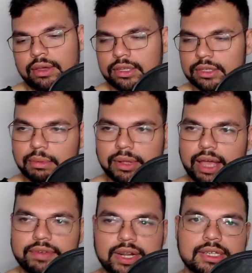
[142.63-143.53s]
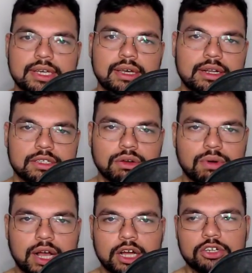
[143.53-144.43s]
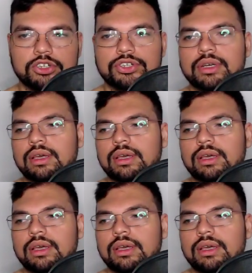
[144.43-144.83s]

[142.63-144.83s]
someone will have an idea in his garage.